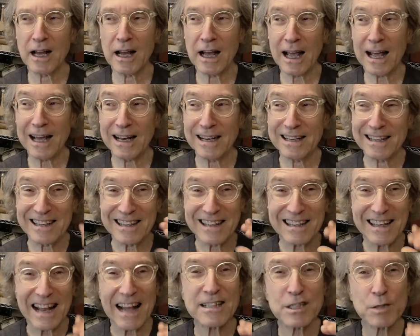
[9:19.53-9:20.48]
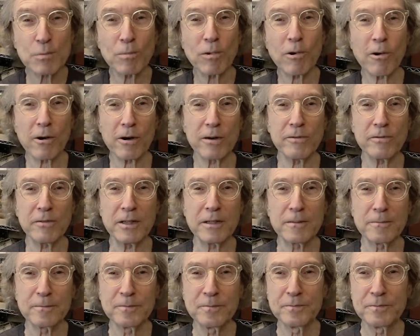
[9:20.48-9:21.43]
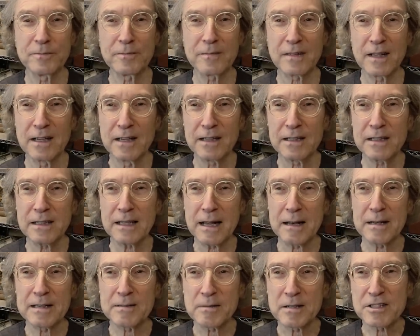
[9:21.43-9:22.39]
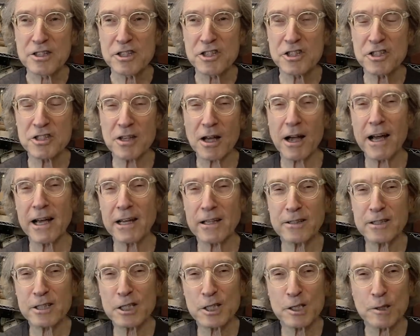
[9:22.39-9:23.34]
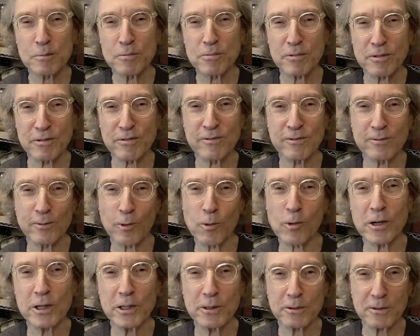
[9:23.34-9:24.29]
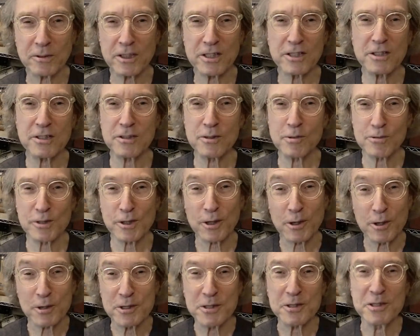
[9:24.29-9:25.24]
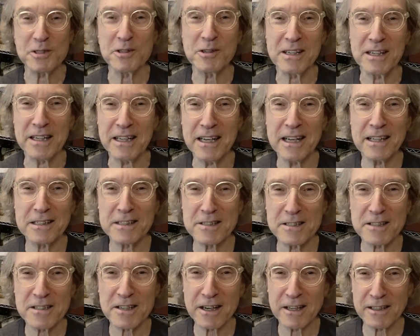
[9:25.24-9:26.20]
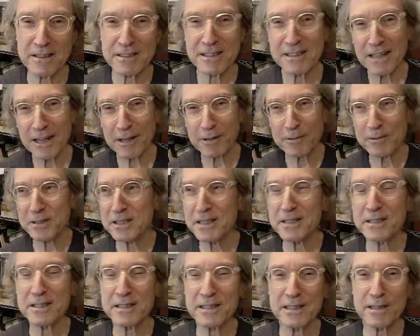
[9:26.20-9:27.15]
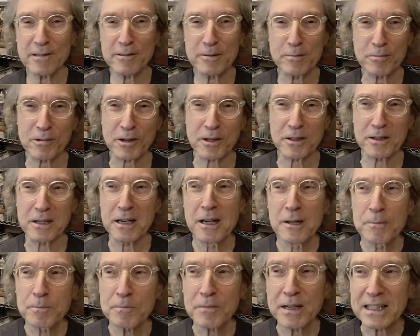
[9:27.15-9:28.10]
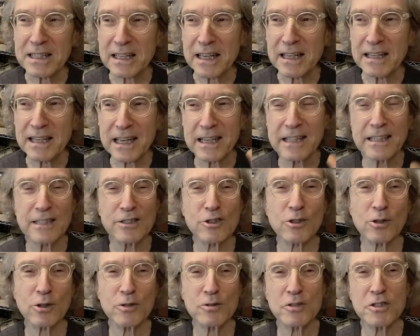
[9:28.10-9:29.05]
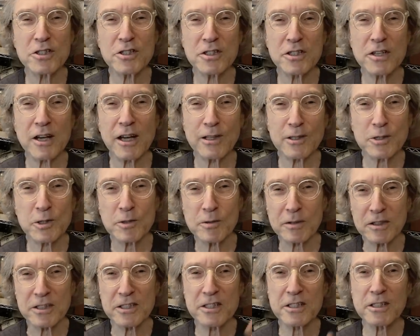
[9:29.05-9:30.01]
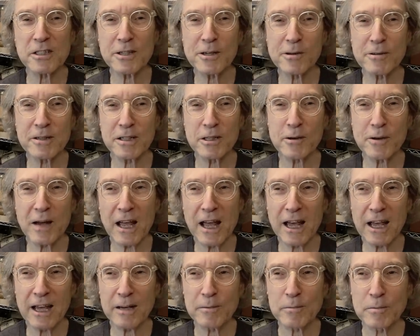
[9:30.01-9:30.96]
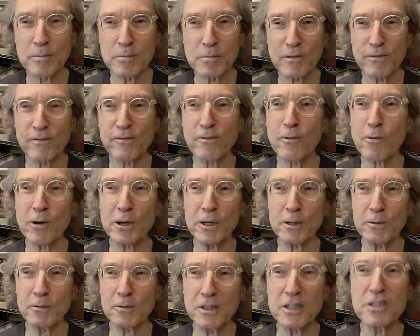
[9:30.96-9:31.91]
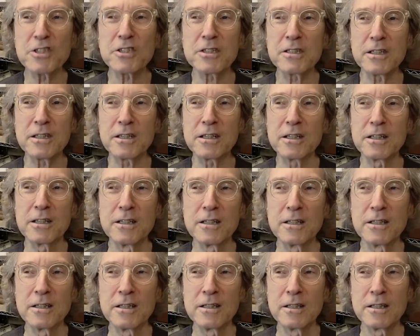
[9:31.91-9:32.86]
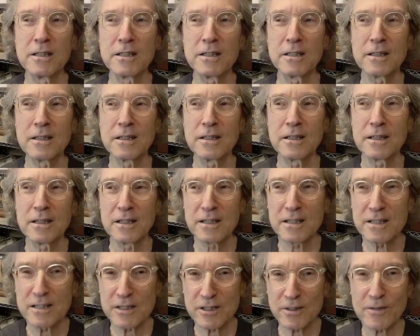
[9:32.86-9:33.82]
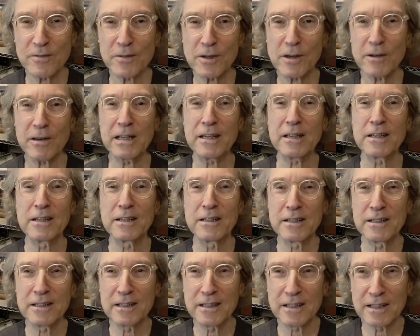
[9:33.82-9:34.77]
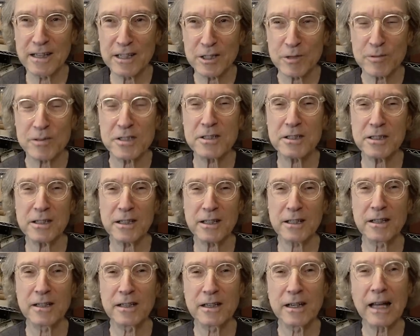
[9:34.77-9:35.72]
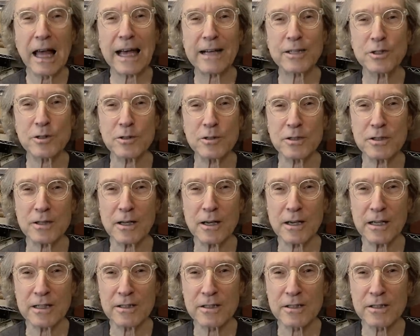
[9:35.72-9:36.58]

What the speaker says: And that's part of it, that silence before you listen, or as close as you can get to silence, not always easy here in Brooklyn, but getting as close to silence, or at least clearing your head before you listen, is a very interesting exercise.